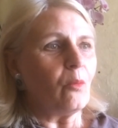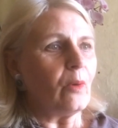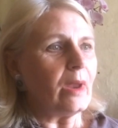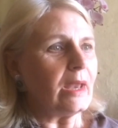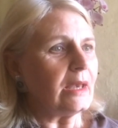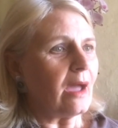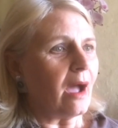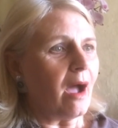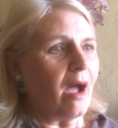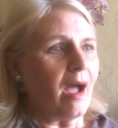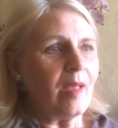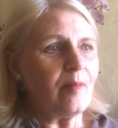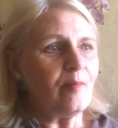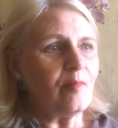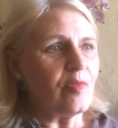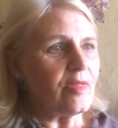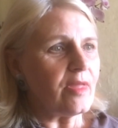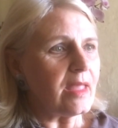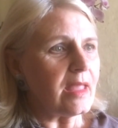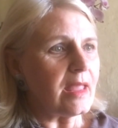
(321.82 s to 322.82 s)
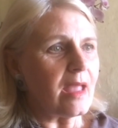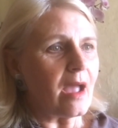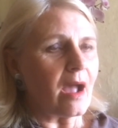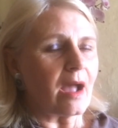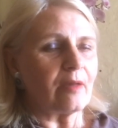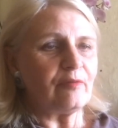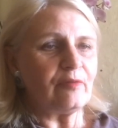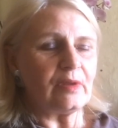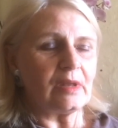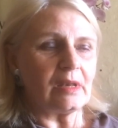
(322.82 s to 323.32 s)
When I'm there,
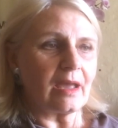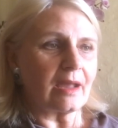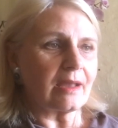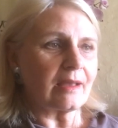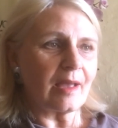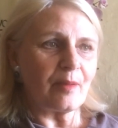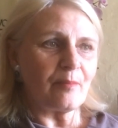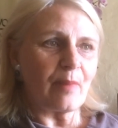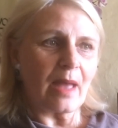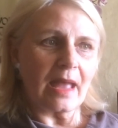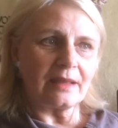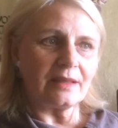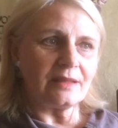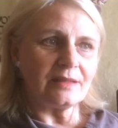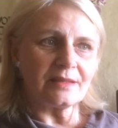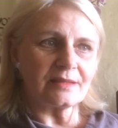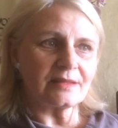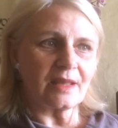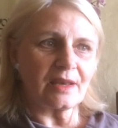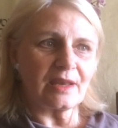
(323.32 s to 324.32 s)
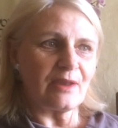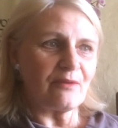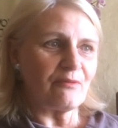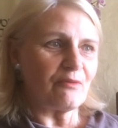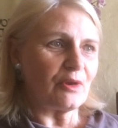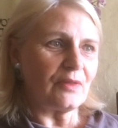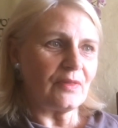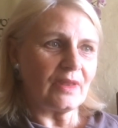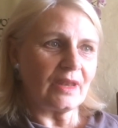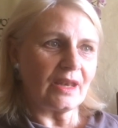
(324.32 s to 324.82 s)
I feel like I'm back in
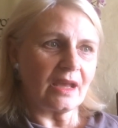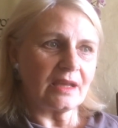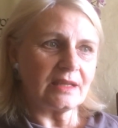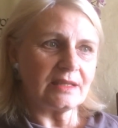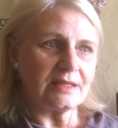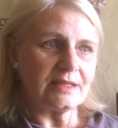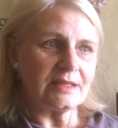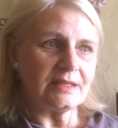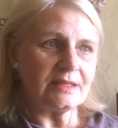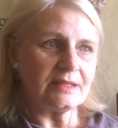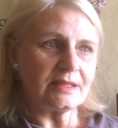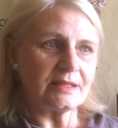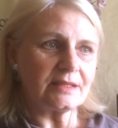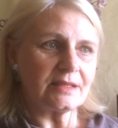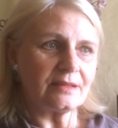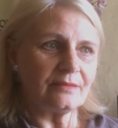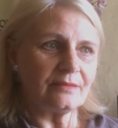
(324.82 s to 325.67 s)
Sarajevo in the 90s.